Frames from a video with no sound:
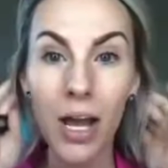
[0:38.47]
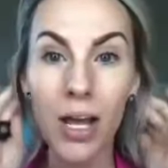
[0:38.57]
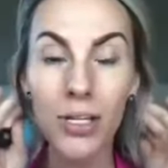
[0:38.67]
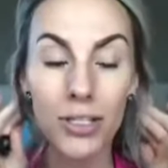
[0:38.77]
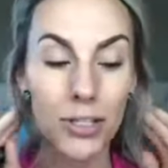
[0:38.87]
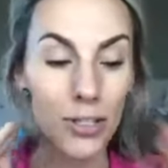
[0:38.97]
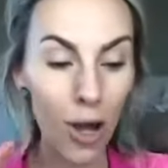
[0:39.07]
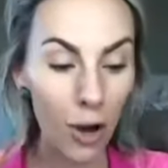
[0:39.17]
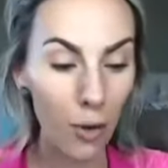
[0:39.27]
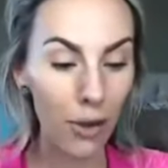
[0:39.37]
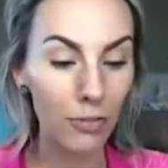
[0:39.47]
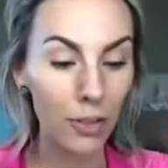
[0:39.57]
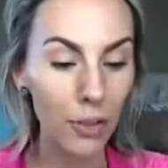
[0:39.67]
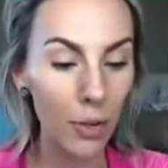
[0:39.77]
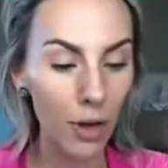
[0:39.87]
So if
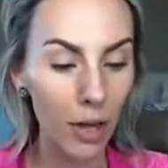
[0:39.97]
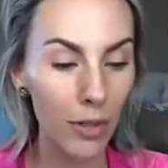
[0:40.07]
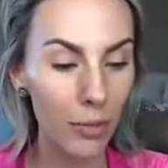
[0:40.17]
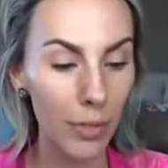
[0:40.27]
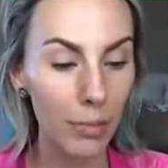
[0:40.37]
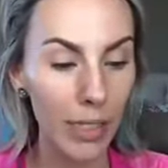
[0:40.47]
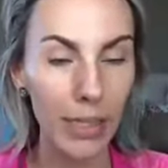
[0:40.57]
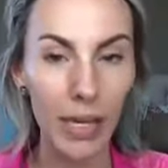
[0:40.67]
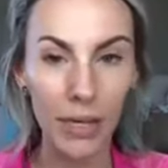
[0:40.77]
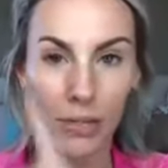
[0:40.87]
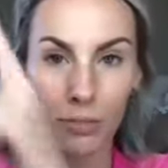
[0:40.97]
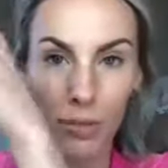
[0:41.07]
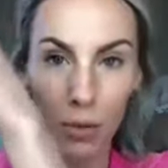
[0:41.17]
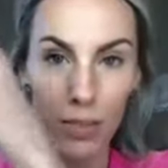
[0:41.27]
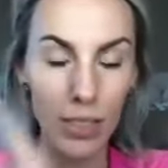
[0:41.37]
you are on the replay later, you
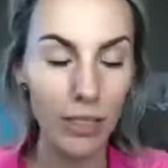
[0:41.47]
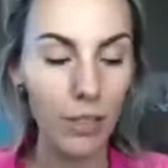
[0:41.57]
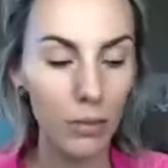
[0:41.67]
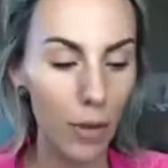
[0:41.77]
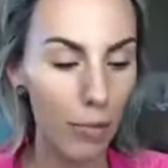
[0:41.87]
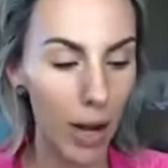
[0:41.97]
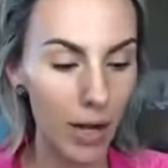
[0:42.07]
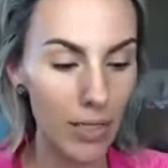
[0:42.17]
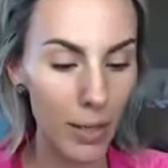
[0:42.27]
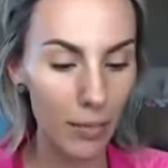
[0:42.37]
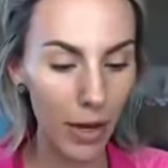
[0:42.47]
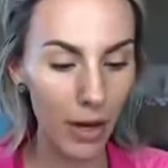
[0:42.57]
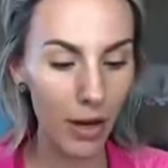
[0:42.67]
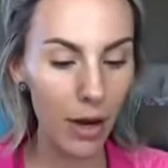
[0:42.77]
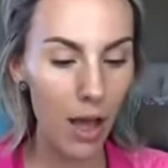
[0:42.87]
don't see a little red box up
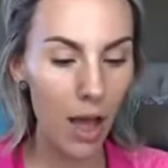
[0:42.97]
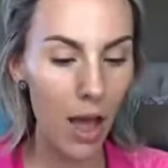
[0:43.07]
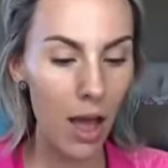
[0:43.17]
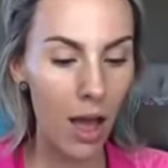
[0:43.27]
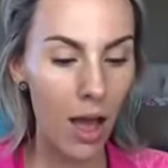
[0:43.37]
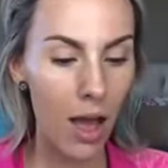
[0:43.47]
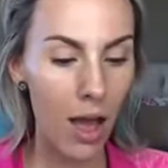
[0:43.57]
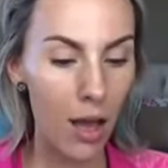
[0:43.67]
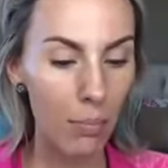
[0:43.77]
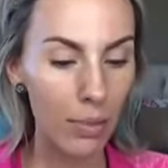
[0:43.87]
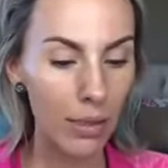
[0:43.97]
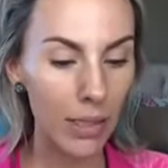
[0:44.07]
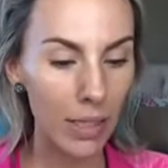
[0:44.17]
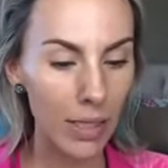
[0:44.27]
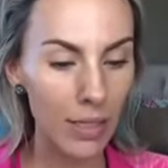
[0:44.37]
there,
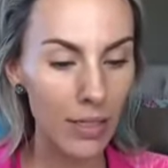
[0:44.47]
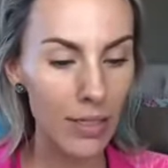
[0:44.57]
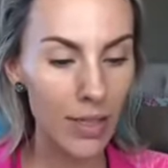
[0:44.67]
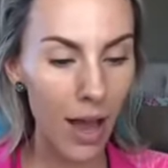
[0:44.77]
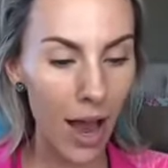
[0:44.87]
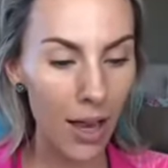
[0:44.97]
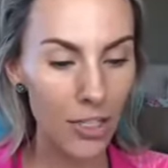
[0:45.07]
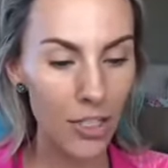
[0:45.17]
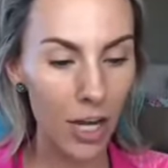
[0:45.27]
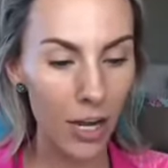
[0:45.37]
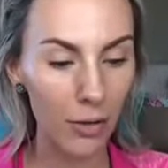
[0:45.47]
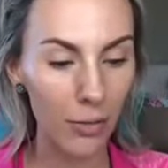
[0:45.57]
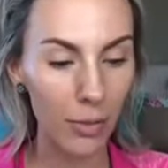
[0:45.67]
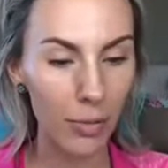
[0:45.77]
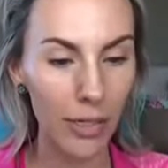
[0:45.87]
please hashtag
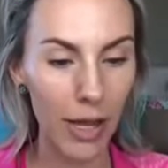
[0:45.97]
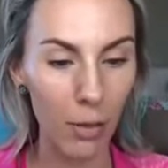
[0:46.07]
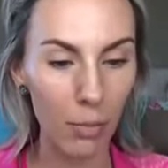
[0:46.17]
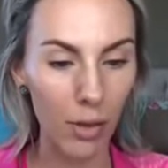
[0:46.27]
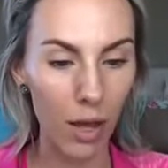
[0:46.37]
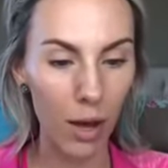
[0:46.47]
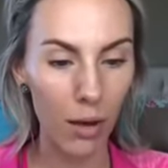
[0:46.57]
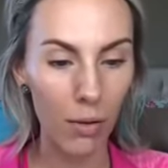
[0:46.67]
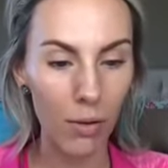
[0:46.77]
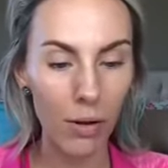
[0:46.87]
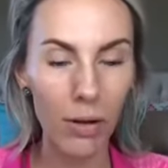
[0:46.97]
replay down below,